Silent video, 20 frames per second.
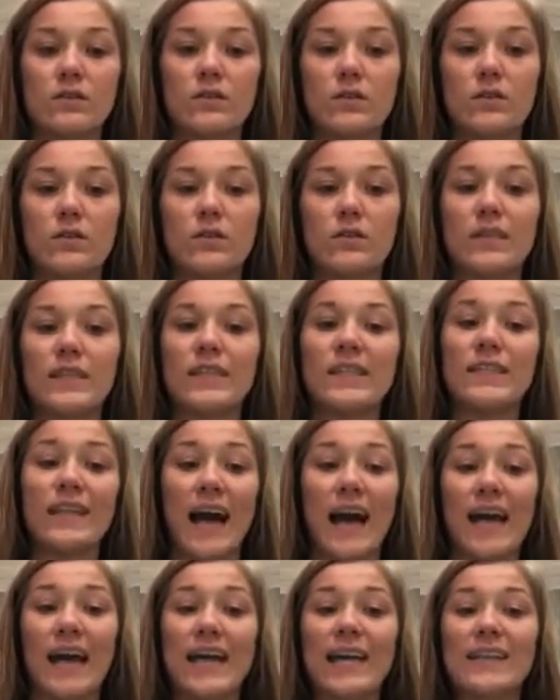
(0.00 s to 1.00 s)
due to
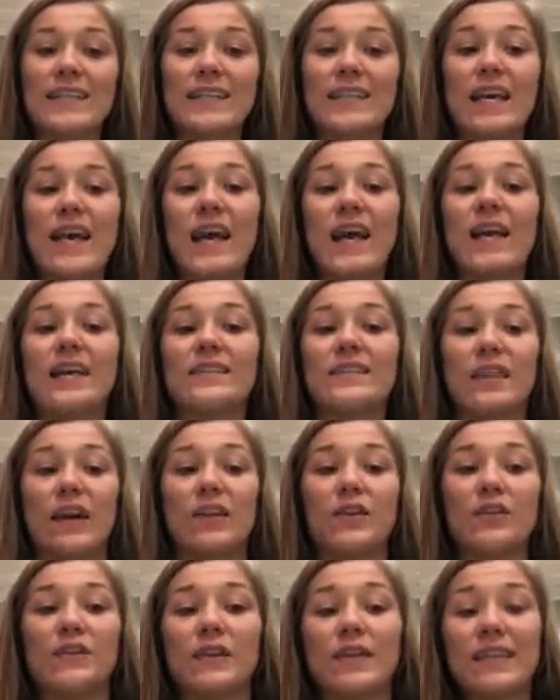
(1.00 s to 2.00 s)
diets,
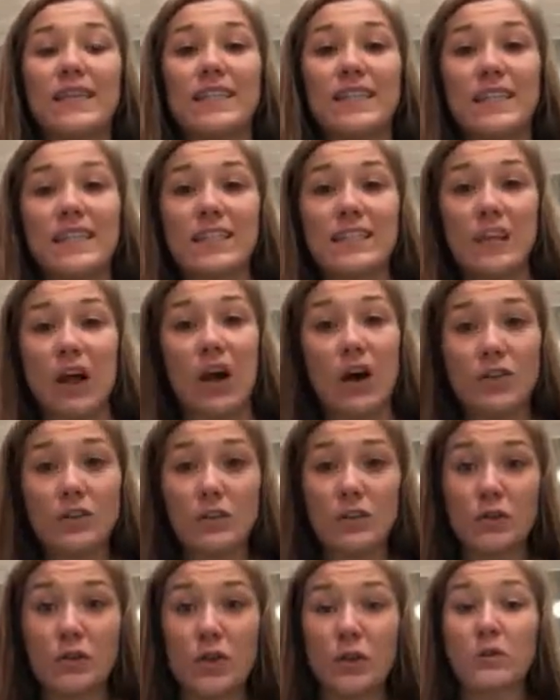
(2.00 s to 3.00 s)
South Korea tends to
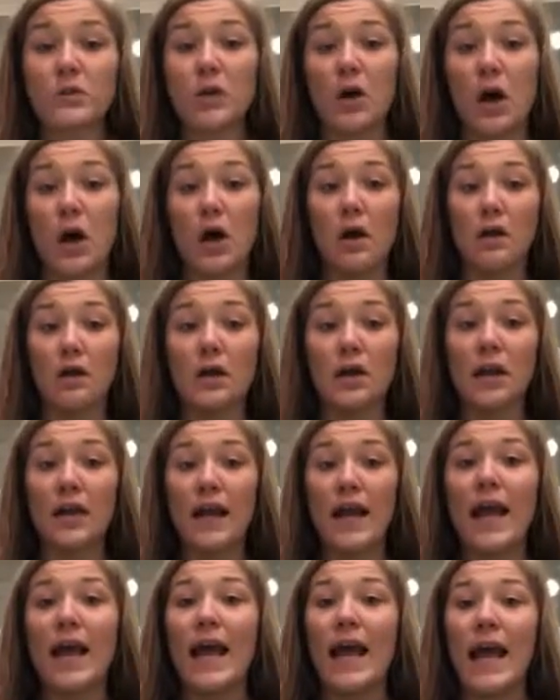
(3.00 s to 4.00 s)
also grow taller
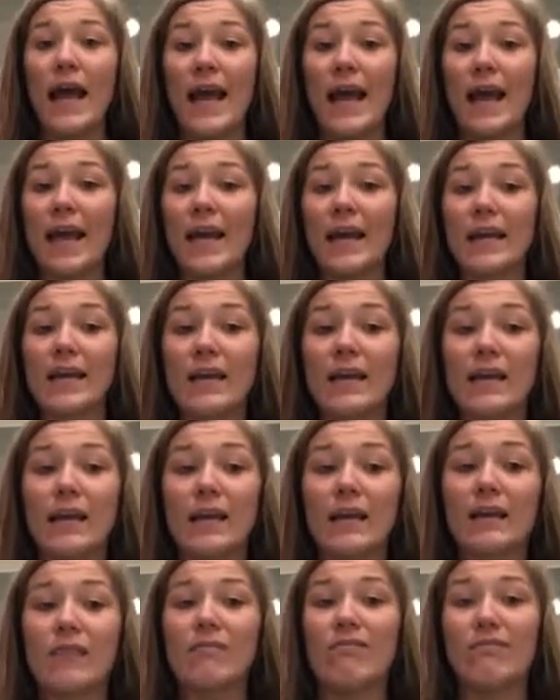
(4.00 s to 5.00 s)
and
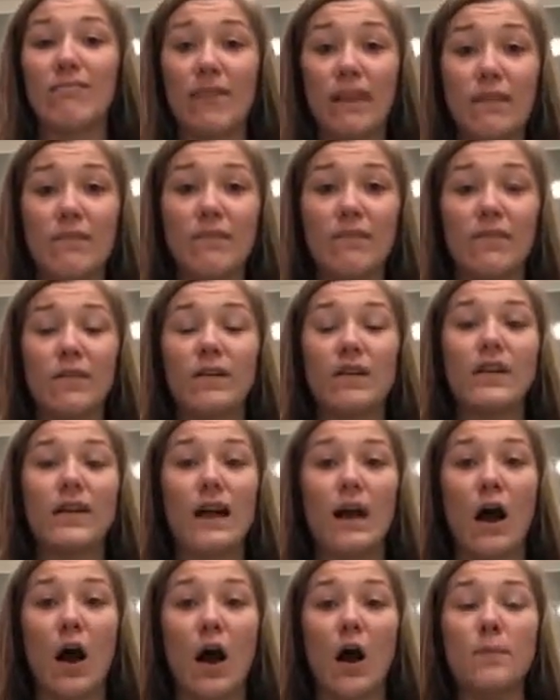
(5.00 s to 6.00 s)
live
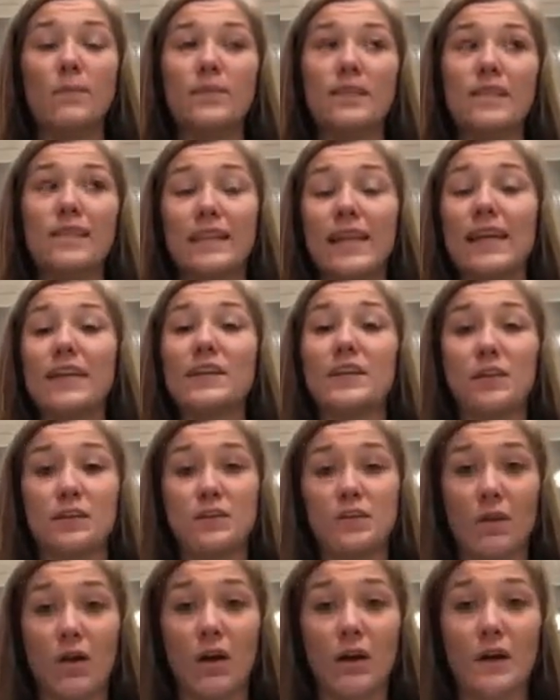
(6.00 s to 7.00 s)
up to 10
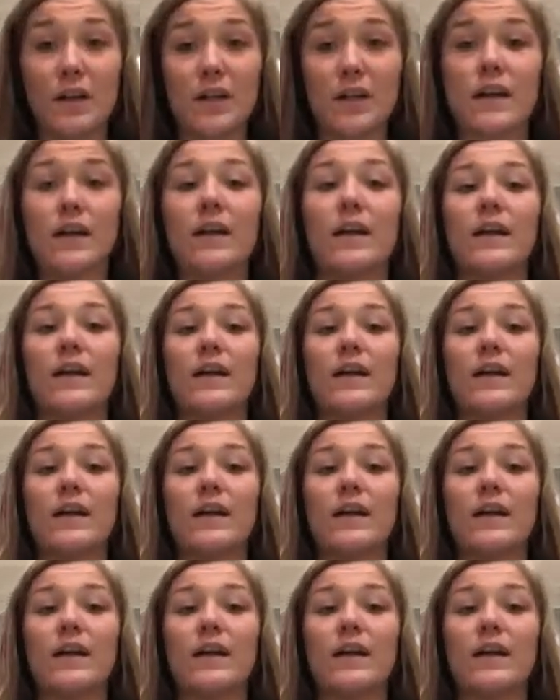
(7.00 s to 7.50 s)
years longer.